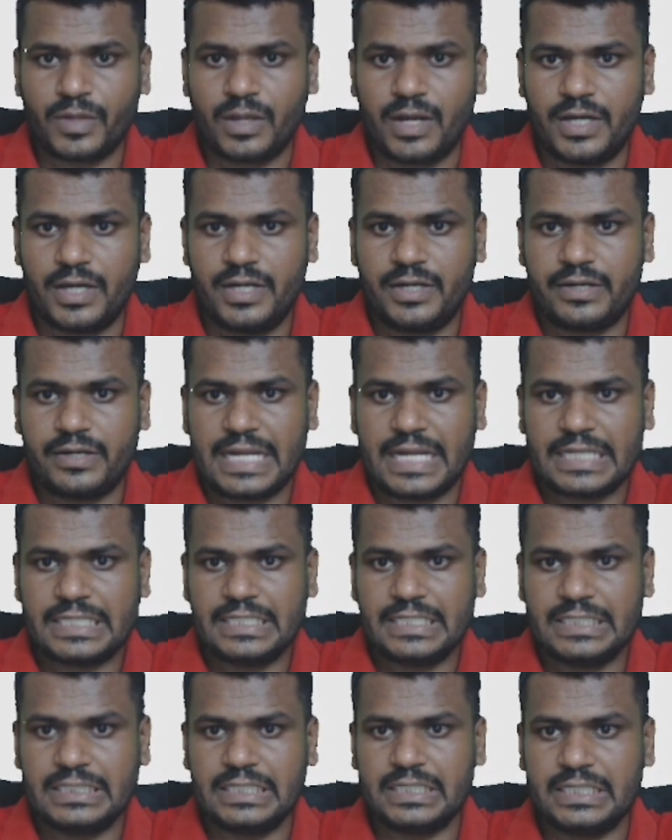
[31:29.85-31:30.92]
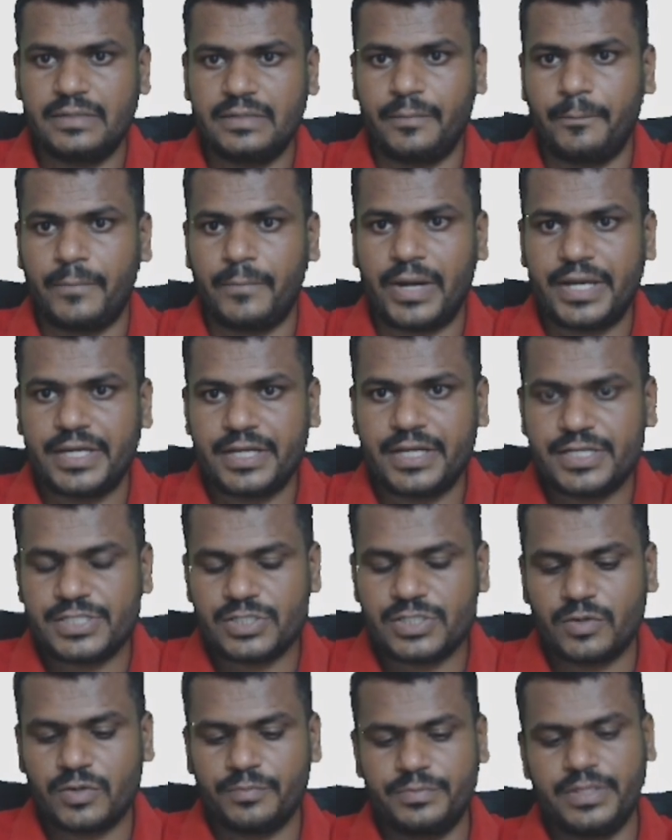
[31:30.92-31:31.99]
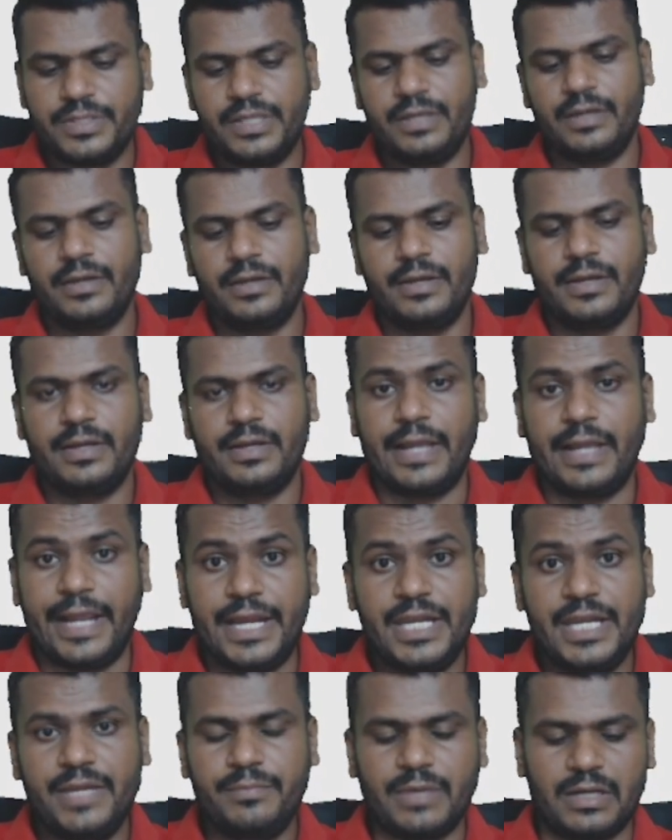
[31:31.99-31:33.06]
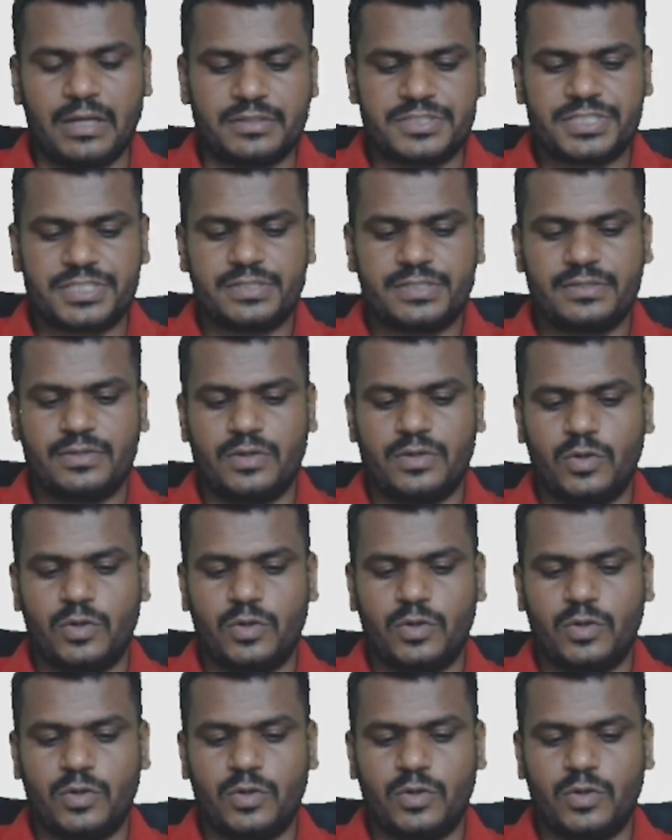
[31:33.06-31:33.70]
and tracking the migration of the animals.